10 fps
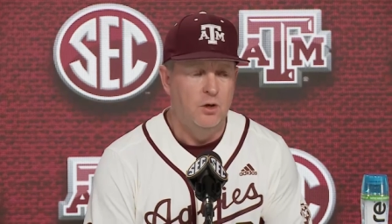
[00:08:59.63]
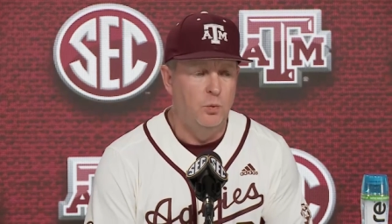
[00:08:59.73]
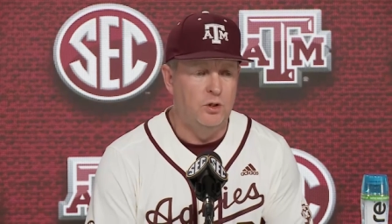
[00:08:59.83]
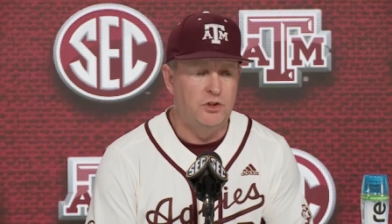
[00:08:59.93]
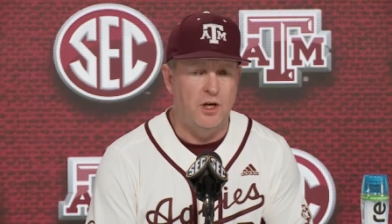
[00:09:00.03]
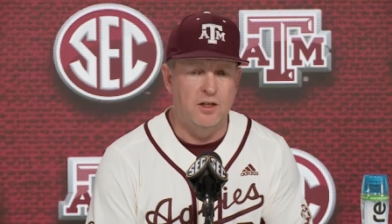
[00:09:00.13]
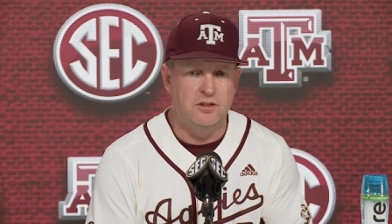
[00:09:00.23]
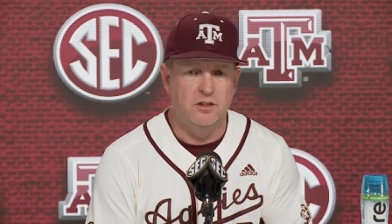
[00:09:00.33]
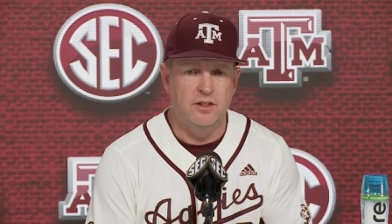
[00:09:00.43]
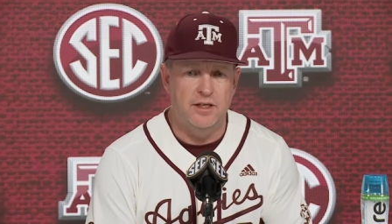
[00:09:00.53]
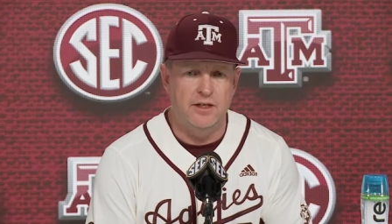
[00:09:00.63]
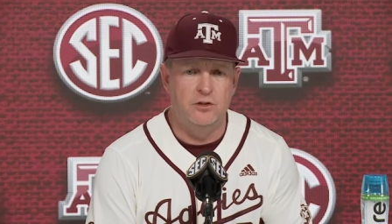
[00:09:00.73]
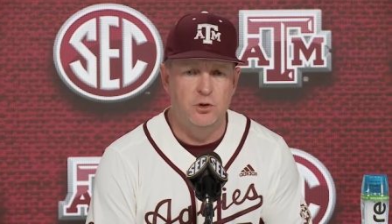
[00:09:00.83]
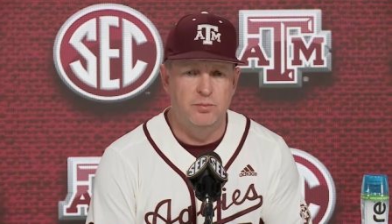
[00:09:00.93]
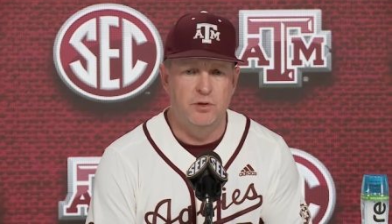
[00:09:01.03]
Will Johnson has had
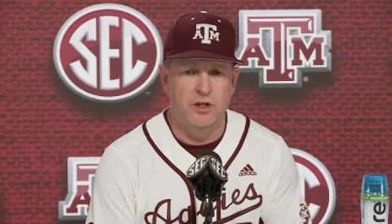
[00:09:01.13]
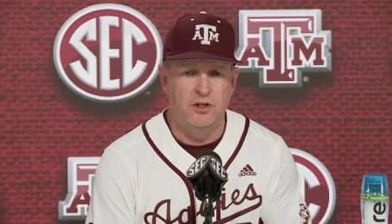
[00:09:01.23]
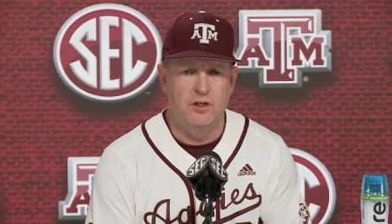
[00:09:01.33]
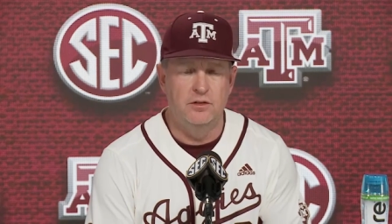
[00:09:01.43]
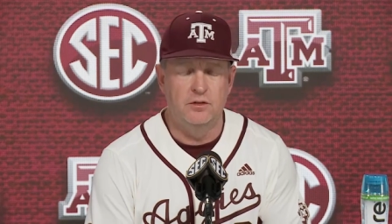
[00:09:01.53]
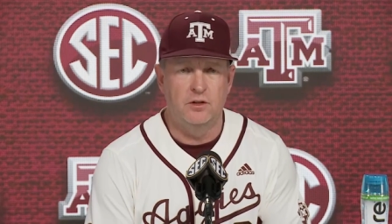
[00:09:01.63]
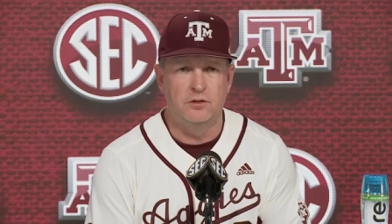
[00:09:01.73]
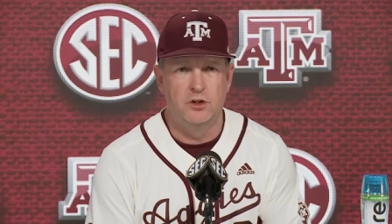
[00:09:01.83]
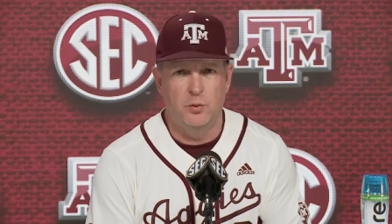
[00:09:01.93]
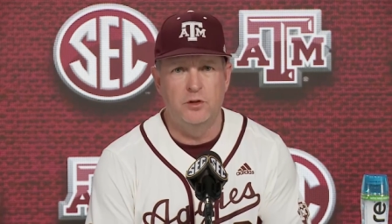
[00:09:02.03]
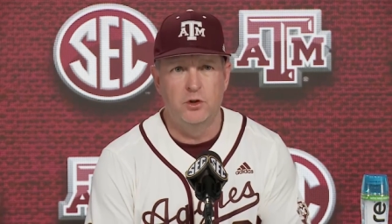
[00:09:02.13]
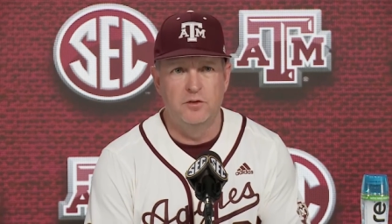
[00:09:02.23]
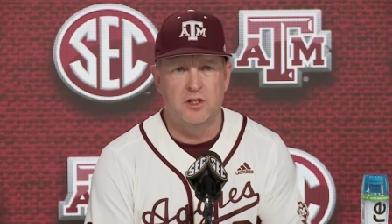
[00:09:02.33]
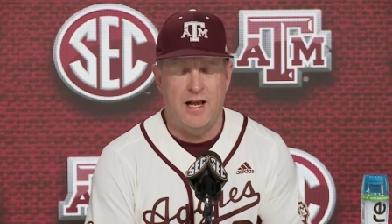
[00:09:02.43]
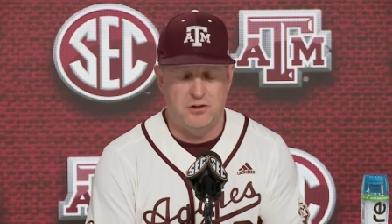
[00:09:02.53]
two of
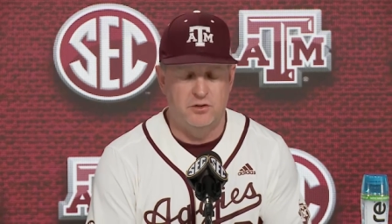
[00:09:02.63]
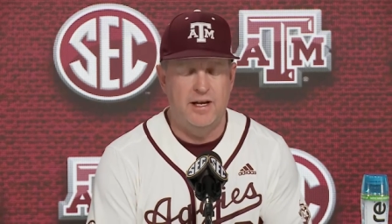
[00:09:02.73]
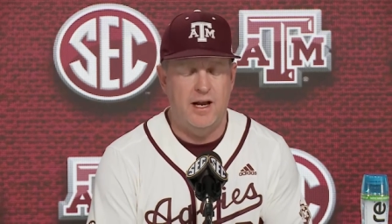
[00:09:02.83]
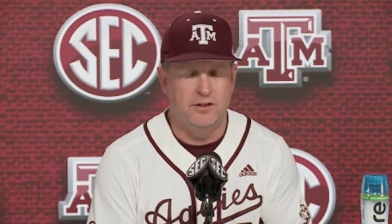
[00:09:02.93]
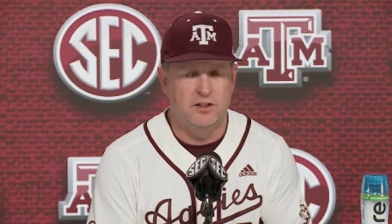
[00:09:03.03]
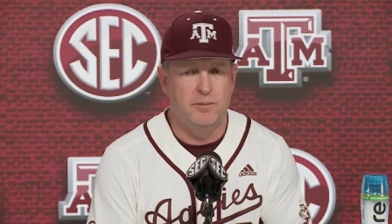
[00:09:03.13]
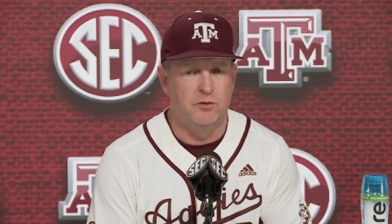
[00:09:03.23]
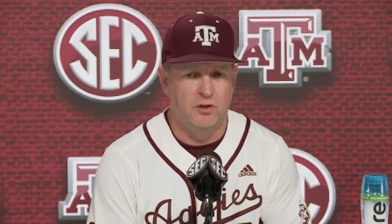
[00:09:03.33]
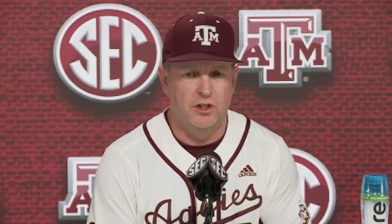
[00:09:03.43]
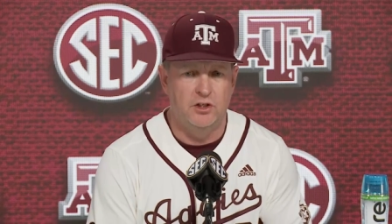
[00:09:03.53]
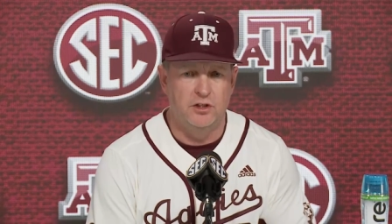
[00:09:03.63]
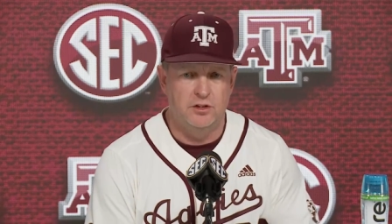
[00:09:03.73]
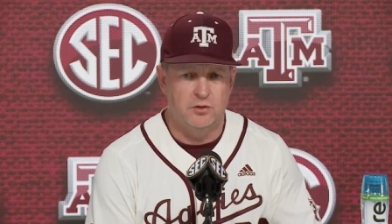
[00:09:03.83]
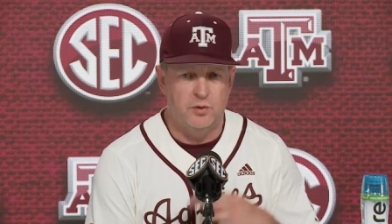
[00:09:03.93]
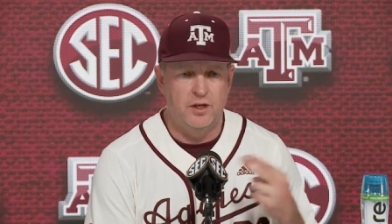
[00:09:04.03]
his last three outings have been really good
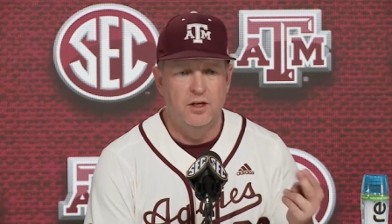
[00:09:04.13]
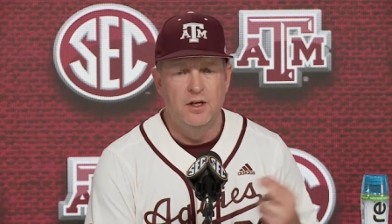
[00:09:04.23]
since we